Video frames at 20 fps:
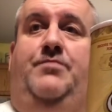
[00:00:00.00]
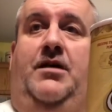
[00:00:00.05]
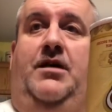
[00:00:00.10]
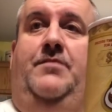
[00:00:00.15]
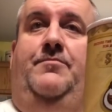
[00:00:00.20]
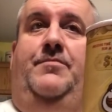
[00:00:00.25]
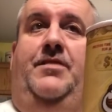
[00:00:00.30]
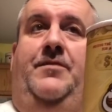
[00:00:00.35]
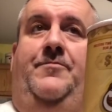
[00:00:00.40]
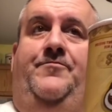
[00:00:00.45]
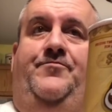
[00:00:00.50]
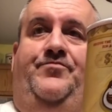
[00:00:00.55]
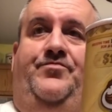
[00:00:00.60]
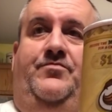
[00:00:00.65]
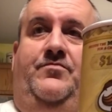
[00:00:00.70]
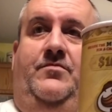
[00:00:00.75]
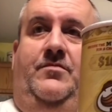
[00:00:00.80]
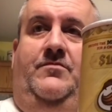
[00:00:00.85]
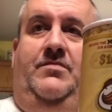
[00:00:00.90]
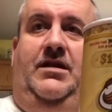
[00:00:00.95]
But
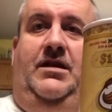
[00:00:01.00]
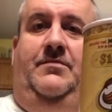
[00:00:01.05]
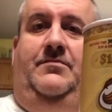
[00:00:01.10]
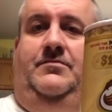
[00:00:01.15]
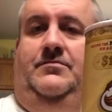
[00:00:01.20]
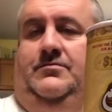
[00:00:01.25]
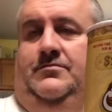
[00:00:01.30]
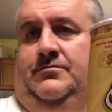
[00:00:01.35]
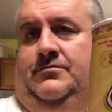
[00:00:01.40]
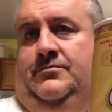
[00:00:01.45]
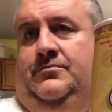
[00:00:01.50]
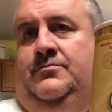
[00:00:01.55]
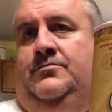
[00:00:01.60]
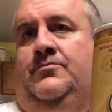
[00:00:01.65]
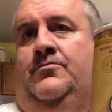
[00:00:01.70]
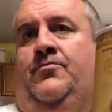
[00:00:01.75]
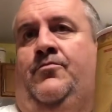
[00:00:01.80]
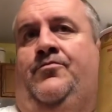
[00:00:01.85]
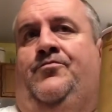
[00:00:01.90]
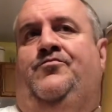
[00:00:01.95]
I taste a hint of
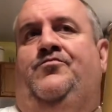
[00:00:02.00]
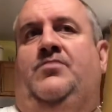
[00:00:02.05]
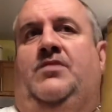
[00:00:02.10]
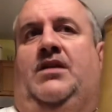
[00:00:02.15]
bacon.